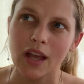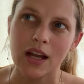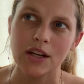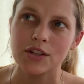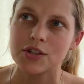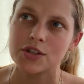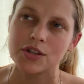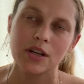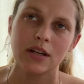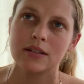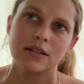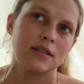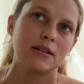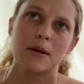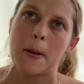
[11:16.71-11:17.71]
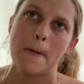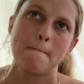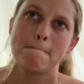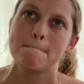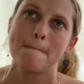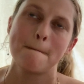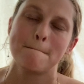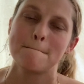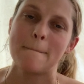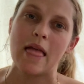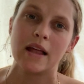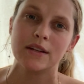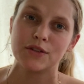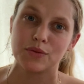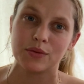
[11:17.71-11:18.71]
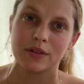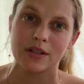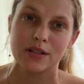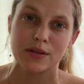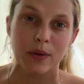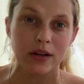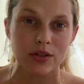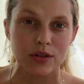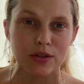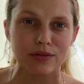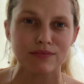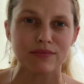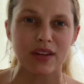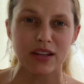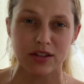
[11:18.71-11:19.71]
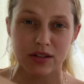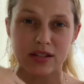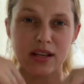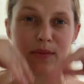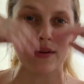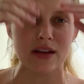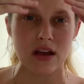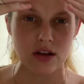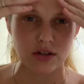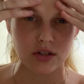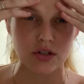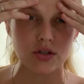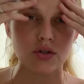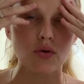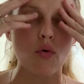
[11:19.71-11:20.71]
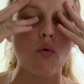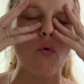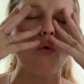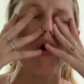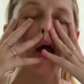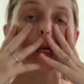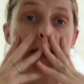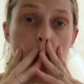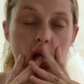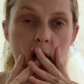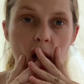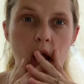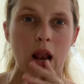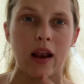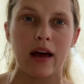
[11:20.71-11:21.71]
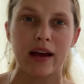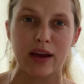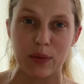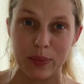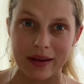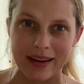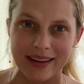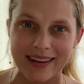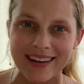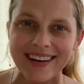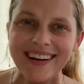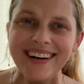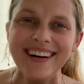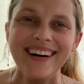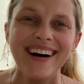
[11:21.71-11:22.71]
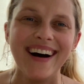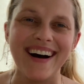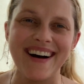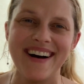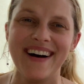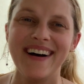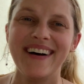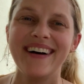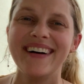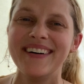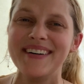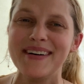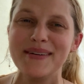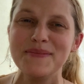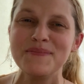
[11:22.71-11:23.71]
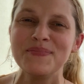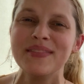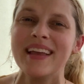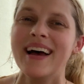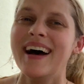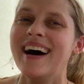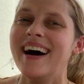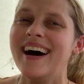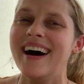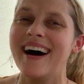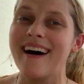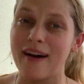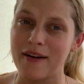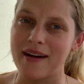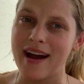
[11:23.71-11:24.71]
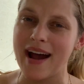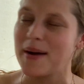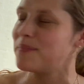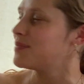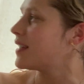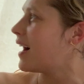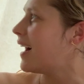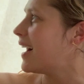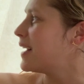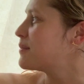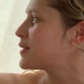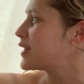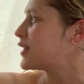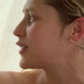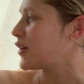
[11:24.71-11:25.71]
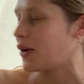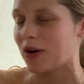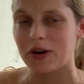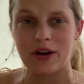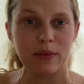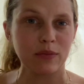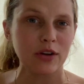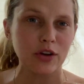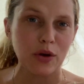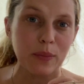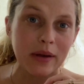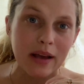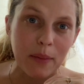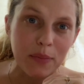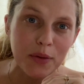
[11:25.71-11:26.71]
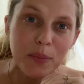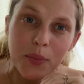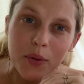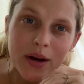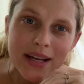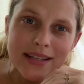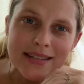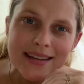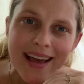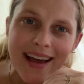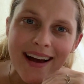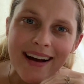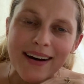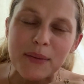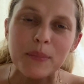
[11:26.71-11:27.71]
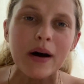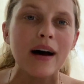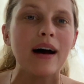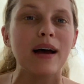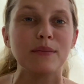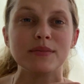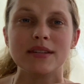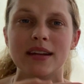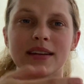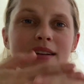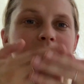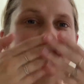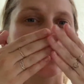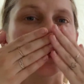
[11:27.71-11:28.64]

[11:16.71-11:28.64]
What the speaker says: it's just, it's really special. And you see me sweating like a pig. All right, I'm gonna go pick up the boys now, but I'm sending